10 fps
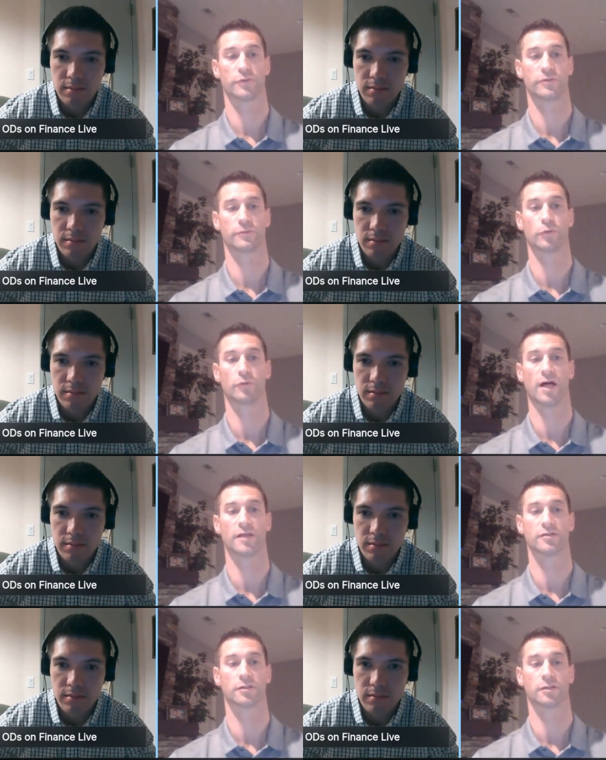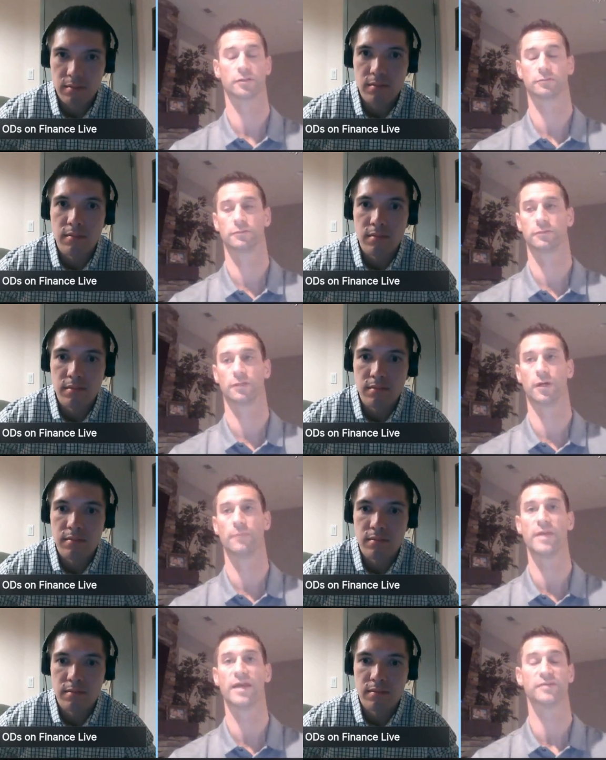Speaker 1: with Google ads are
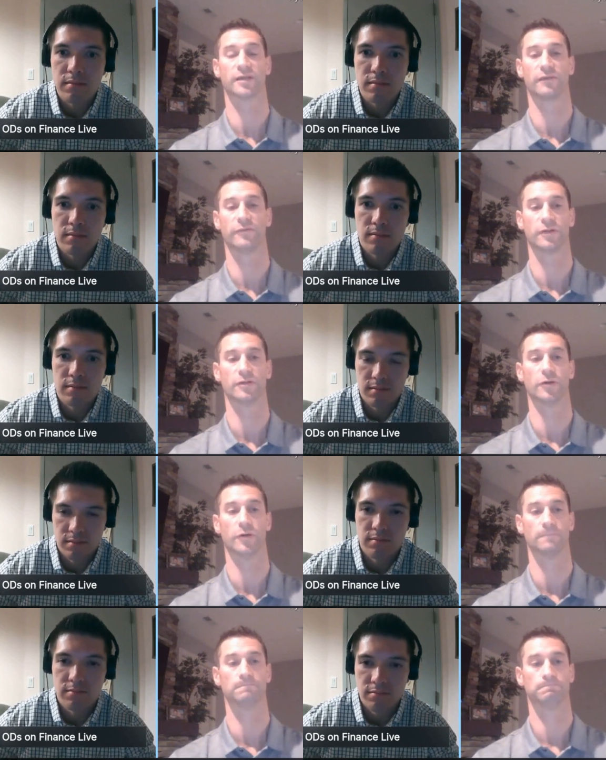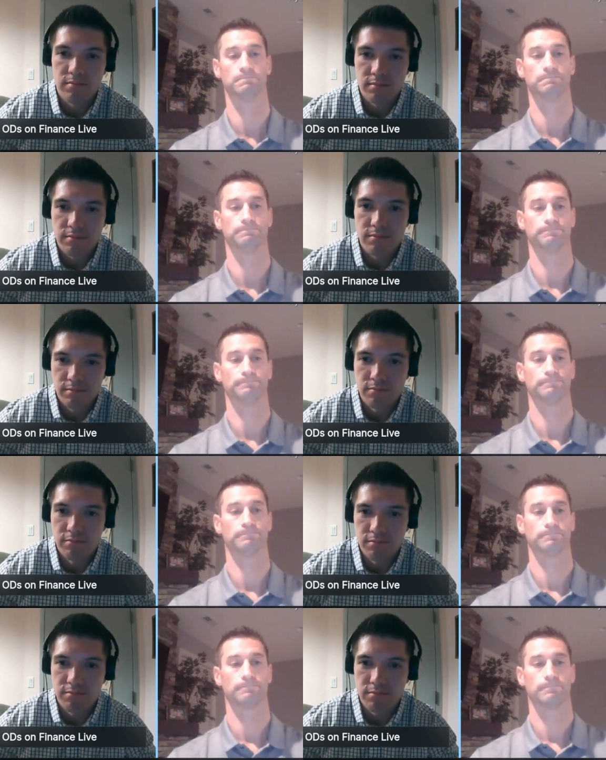amazing if you can do it.
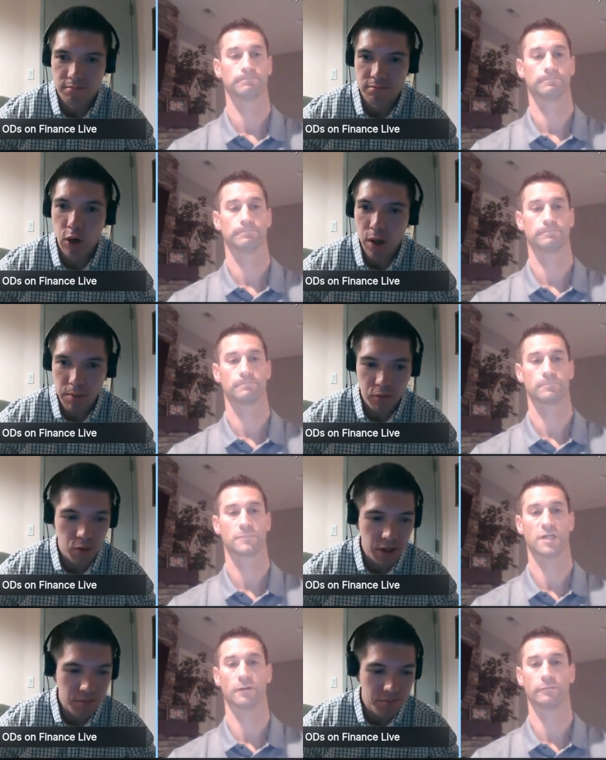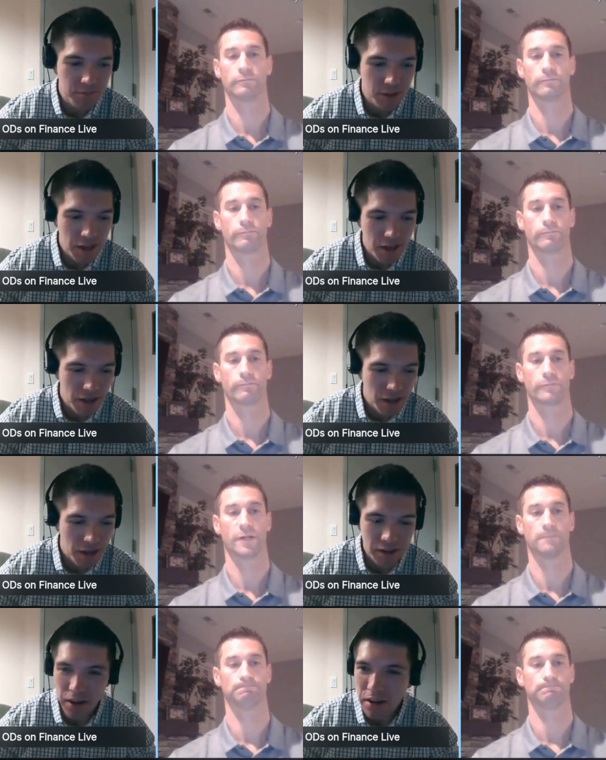Mm-hmm. Okay, great. So,
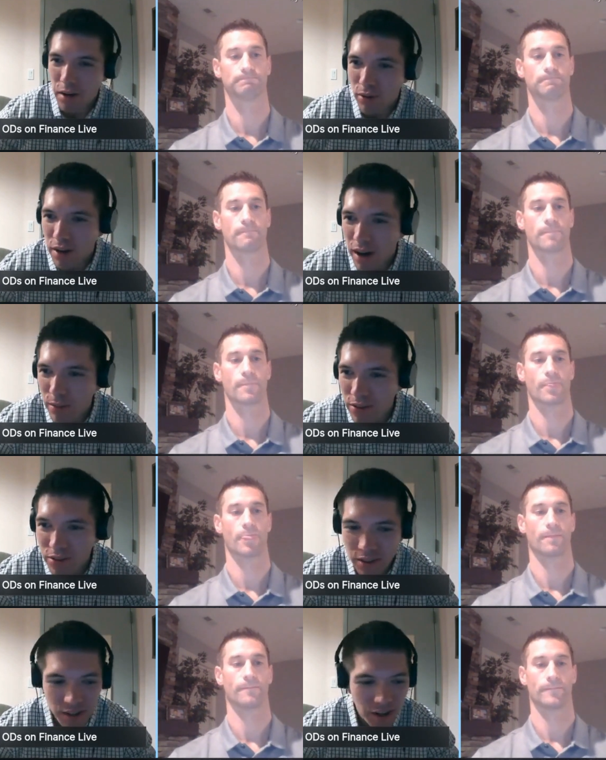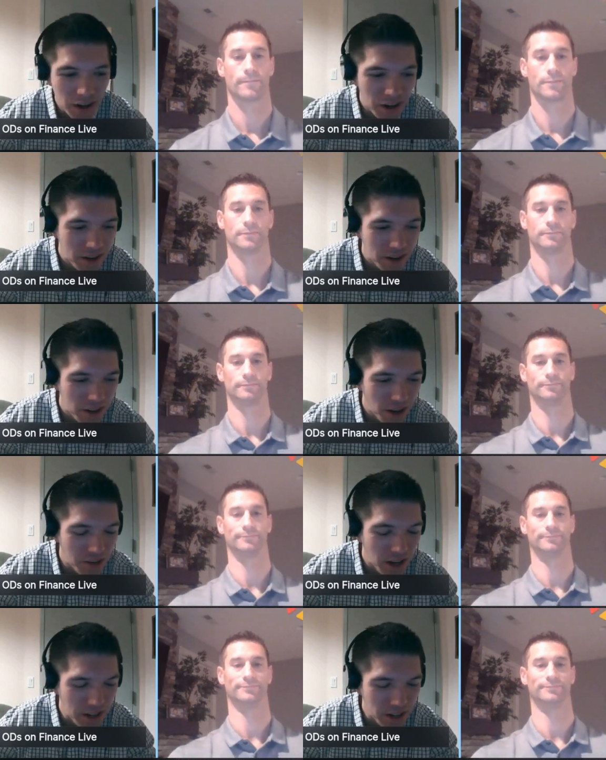yeah.
Speaker 2: Got a couple comments here. Uh,
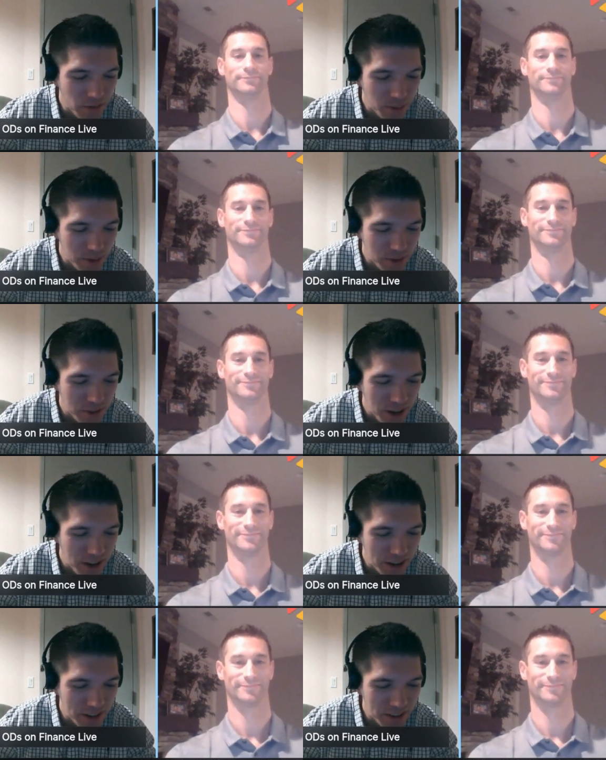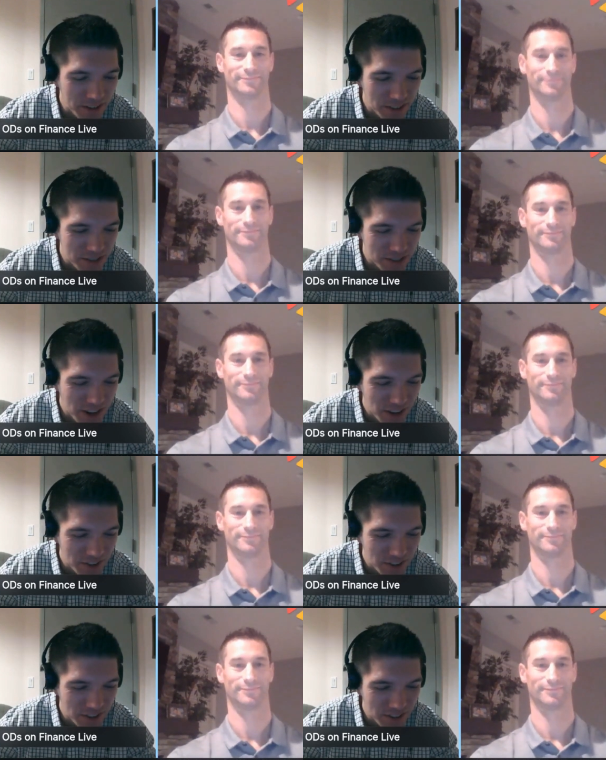uh, Dot gave the peace sign, and Stephen
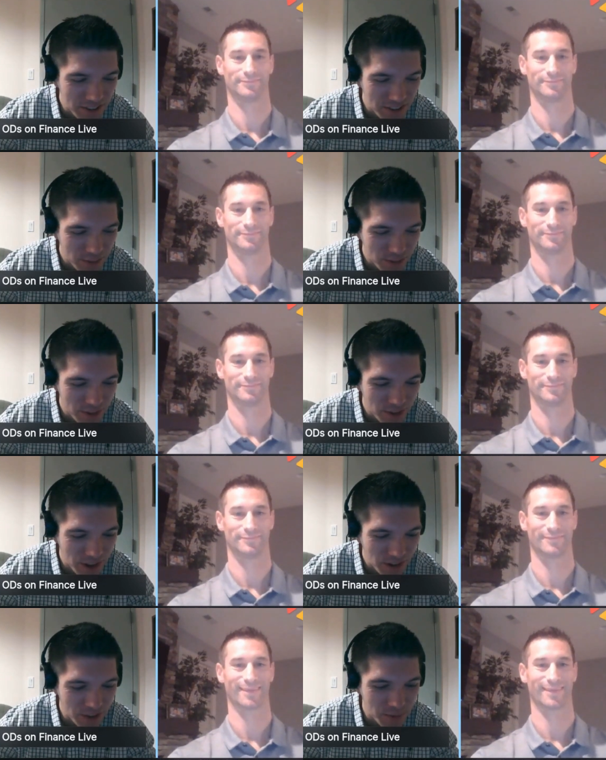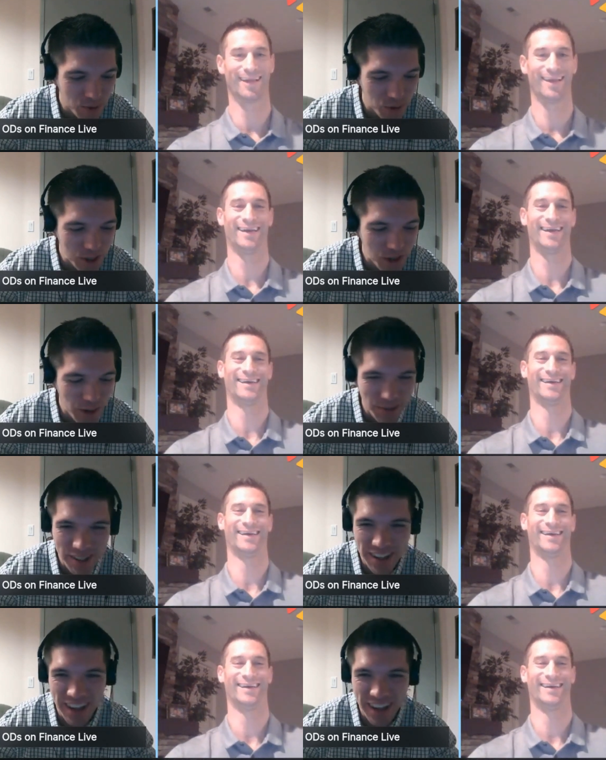Shaw said Dick Zimbalist is awesome. Great topic.